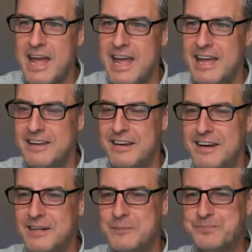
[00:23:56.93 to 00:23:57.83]
And
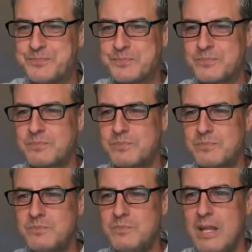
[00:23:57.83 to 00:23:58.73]
uh,
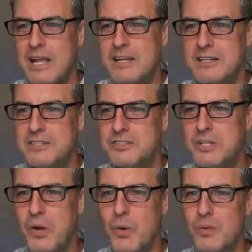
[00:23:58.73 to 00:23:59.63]

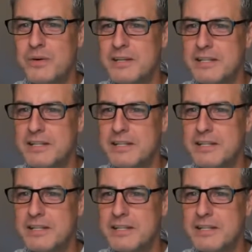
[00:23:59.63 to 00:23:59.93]
so